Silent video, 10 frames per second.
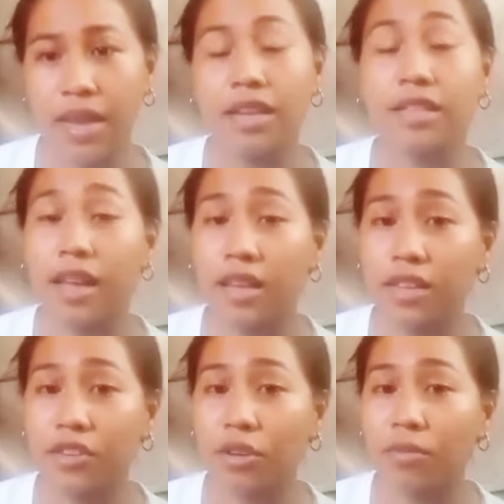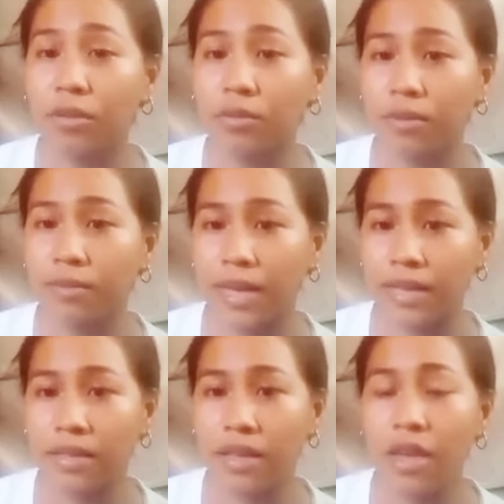an Italian
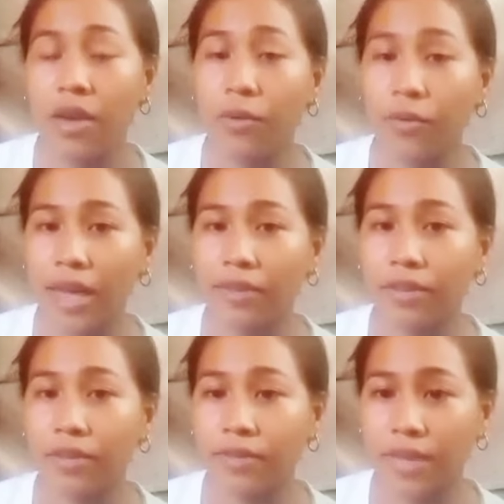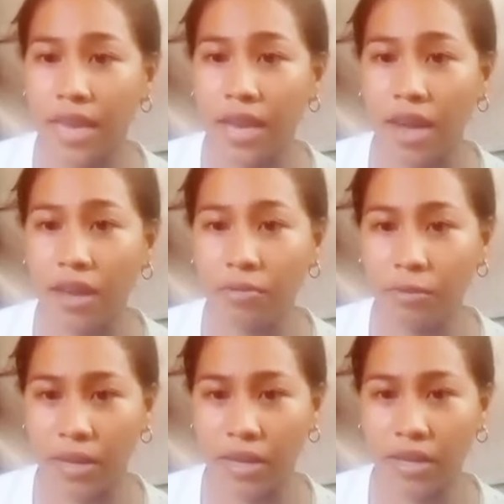noblewoman, wife of King
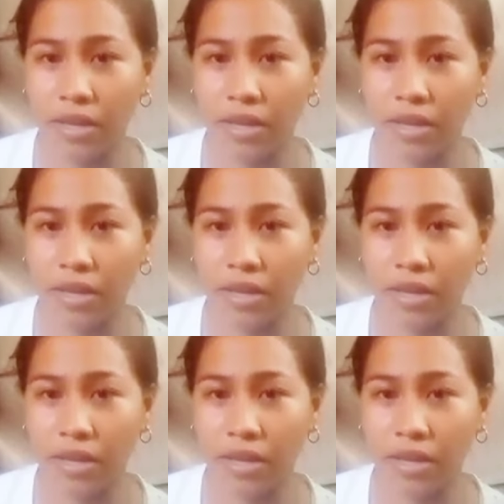Henry